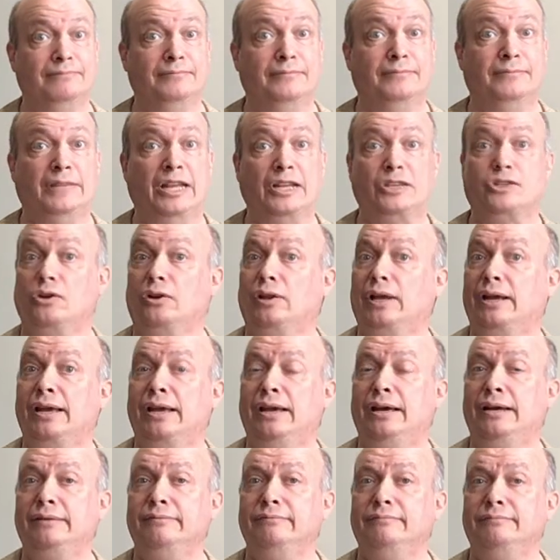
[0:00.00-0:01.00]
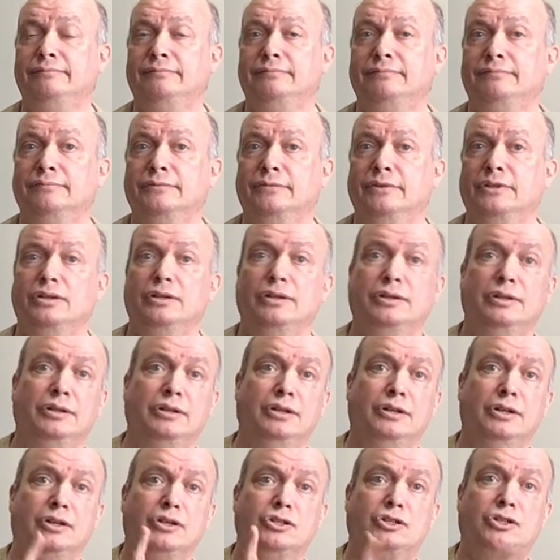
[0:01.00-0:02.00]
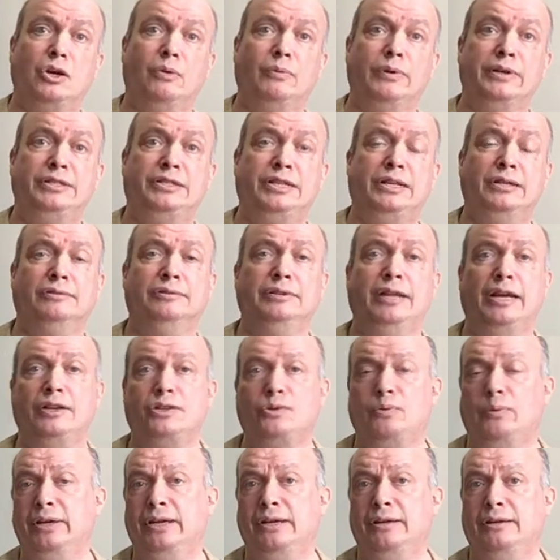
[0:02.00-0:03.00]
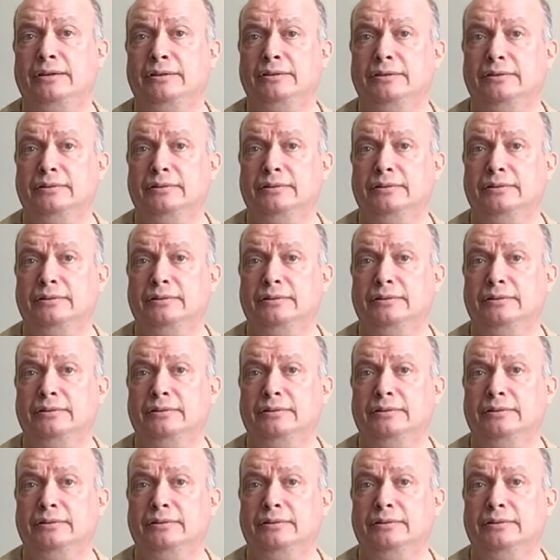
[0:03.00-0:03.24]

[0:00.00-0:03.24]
that's all I got. So until next week,